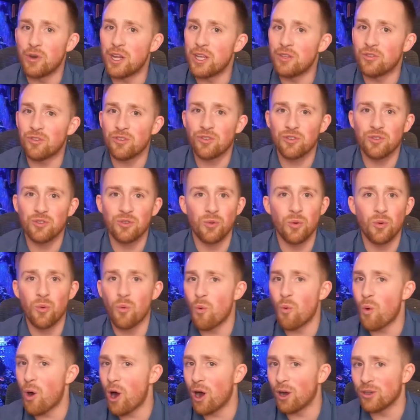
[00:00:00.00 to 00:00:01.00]
Rinse,
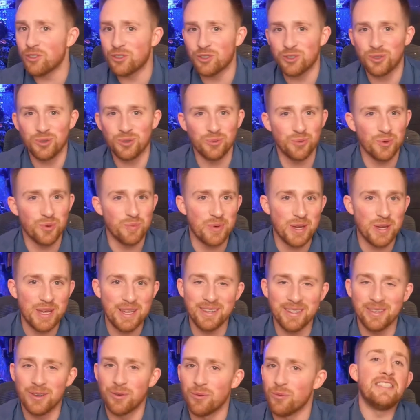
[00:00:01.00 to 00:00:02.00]
wash,
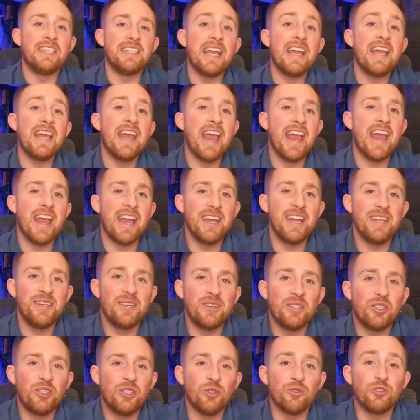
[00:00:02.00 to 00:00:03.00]
repeat. On day
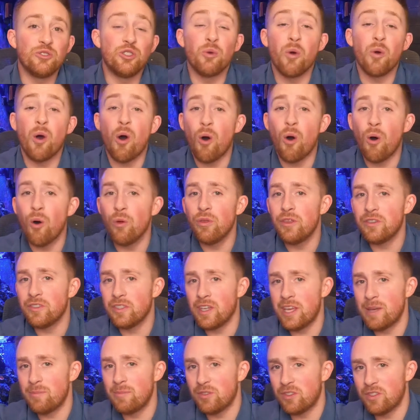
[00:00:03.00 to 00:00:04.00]
8, you'll do all
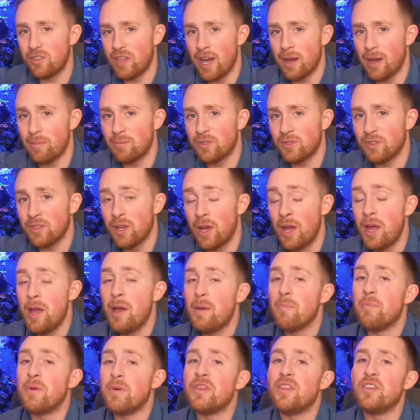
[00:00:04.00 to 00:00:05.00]
the same steps,
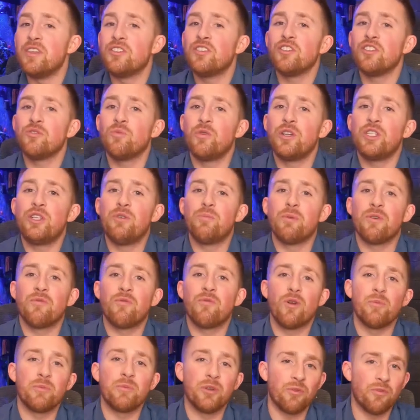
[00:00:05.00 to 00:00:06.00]
but this is when you
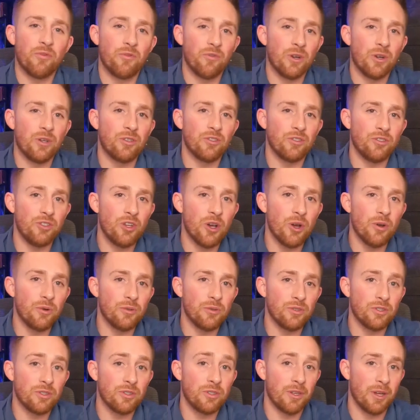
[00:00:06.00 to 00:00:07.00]
perform your first
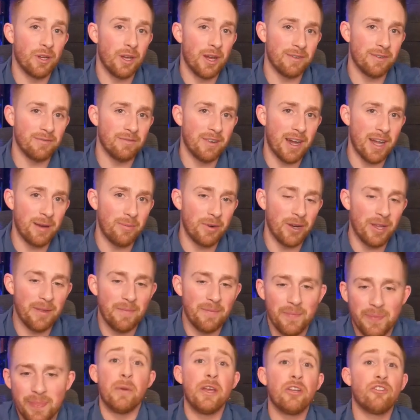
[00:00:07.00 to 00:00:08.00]
dose of
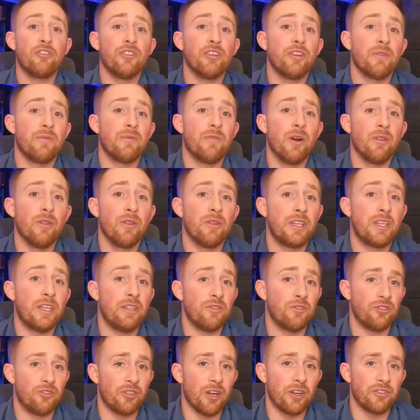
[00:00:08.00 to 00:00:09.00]
Vibrant. Now make sure to follow
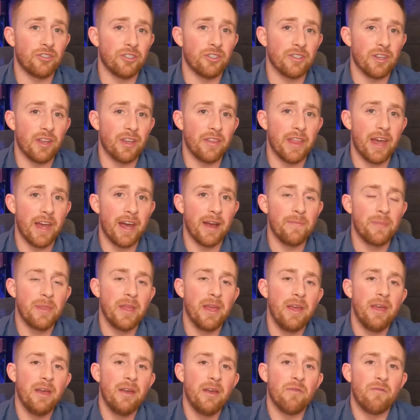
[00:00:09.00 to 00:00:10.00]
the instructions on
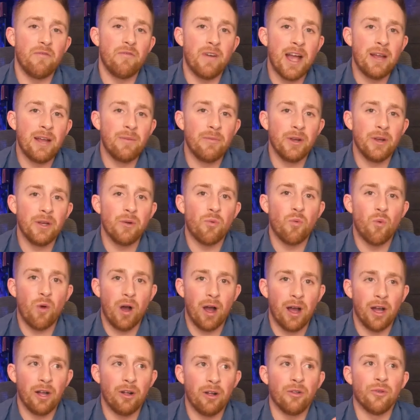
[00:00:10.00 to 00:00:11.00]
that. Vibrant,
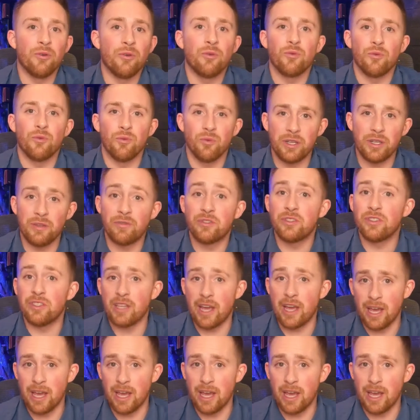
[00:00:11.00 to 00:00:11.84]
while reef